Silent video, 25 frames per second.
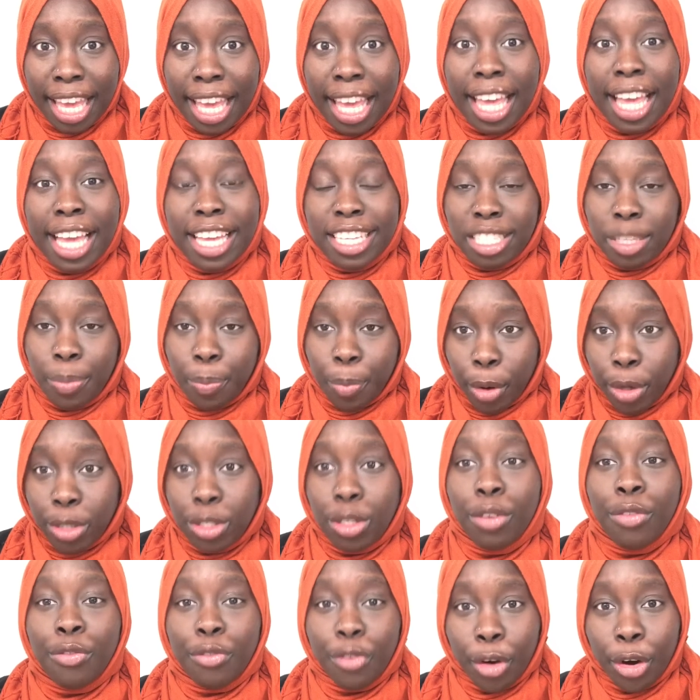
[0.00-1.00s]
is the person
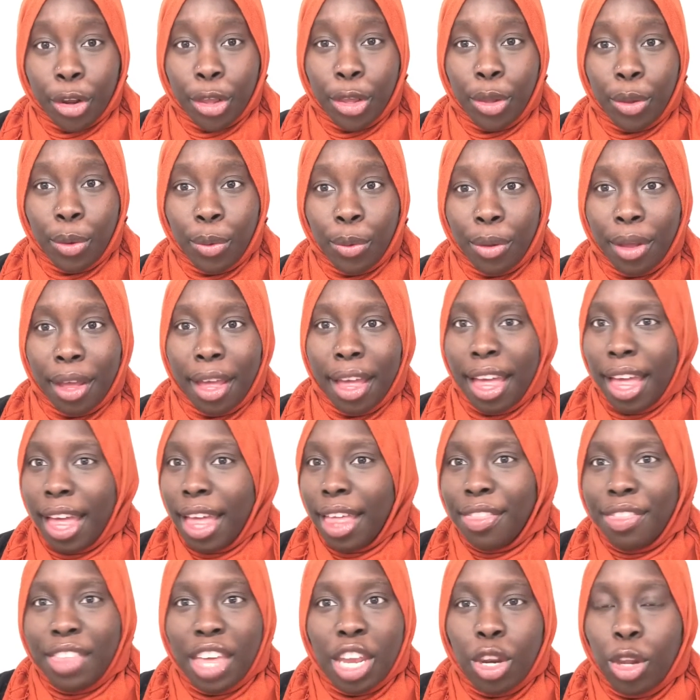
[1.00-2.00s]
for you,
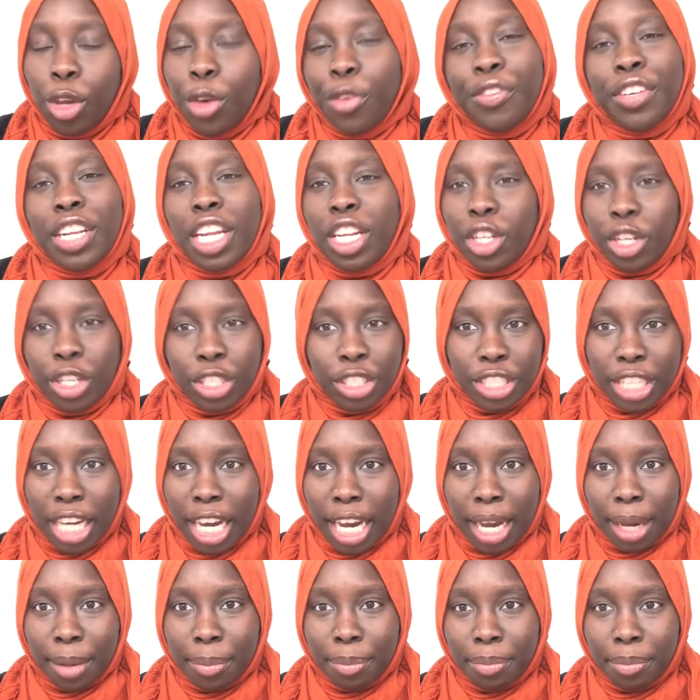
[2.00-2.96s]
then you've done your job.